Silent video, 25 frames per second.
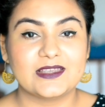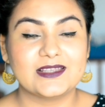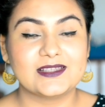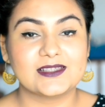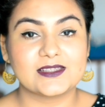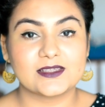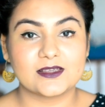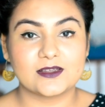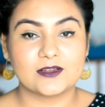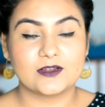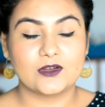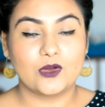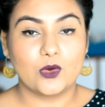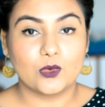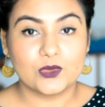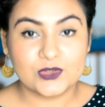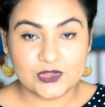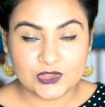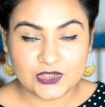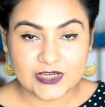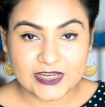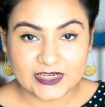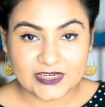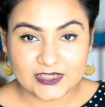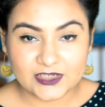This
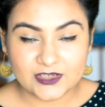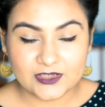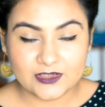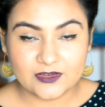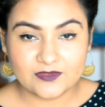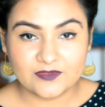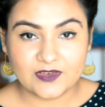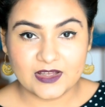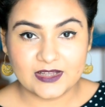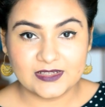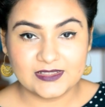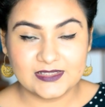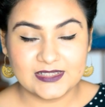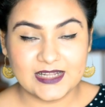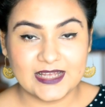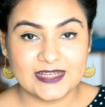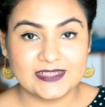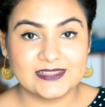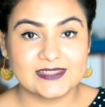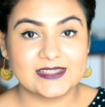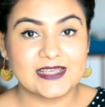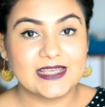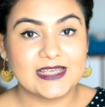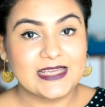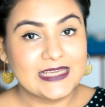goes directly in your fine
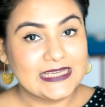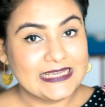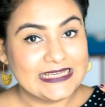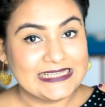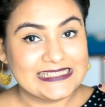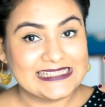lines.